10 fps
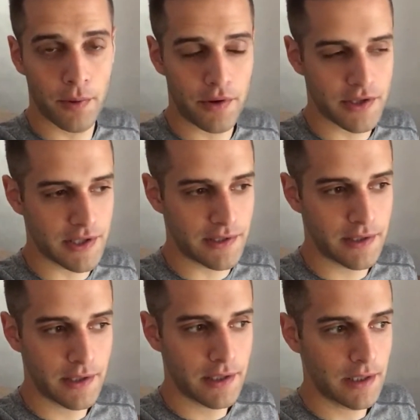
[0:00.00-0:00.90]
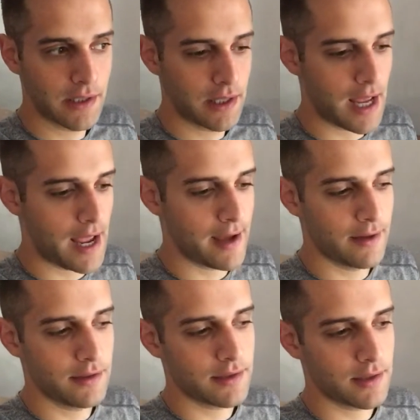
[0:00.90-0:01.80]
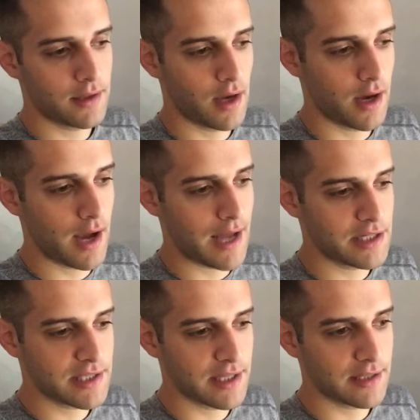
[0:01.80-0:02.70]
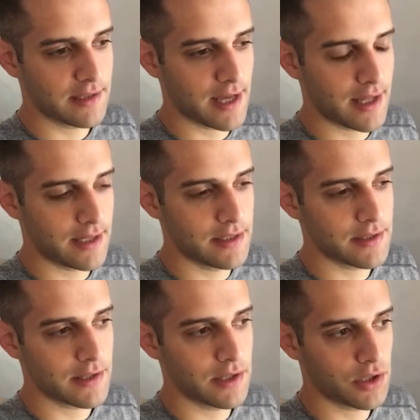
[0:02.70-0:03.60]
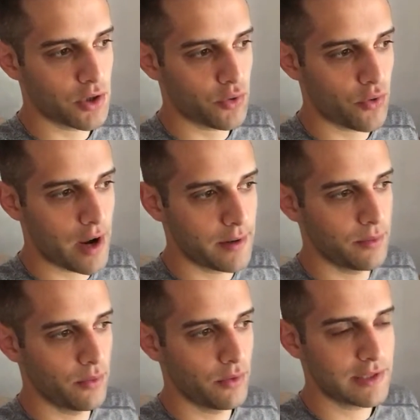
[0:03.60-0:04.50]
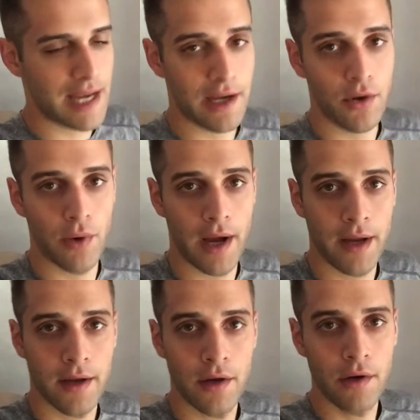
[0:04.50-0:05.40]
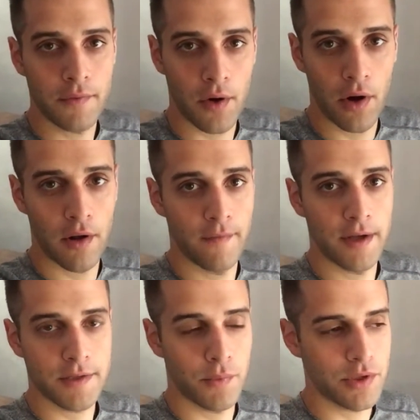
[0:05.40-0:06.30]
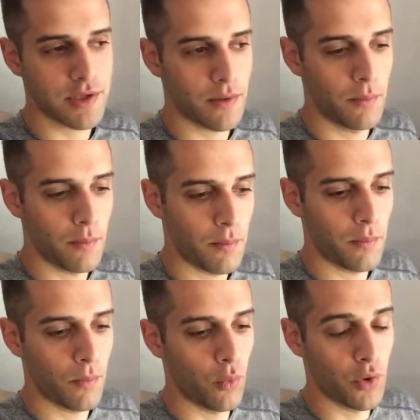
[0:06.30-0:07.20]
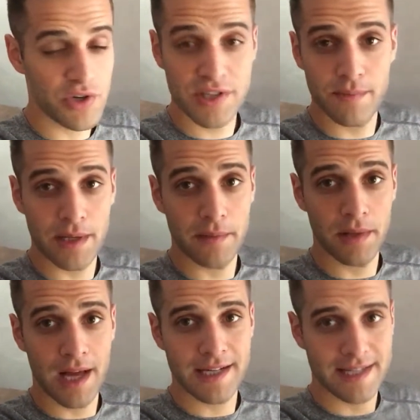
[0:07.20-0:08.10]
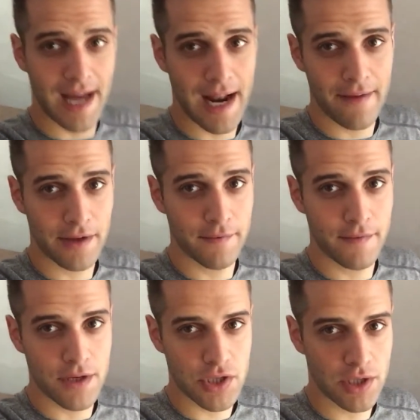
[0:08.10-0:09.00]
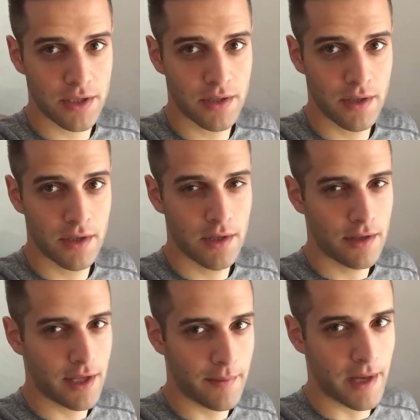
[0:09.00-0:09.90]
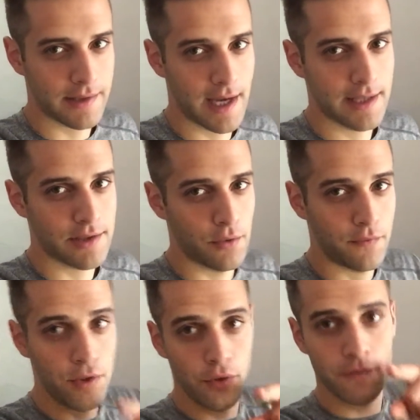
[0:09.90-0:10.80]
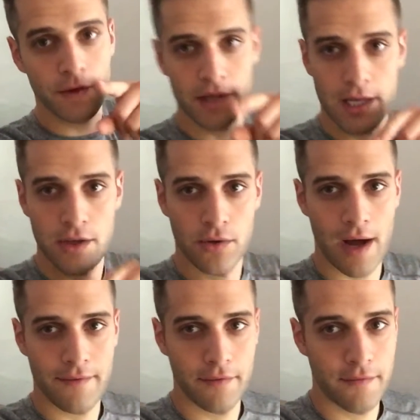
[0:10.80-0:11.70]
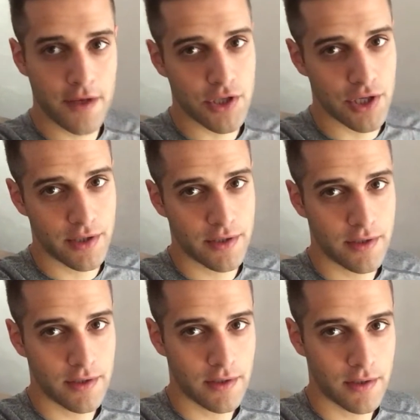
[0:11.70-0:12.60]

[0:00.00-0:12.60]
person. And I just think that is an incredible takeaway for all of us. What's worse than being blind is not having a vision. Think about that. So if you feel like you don't have a vision,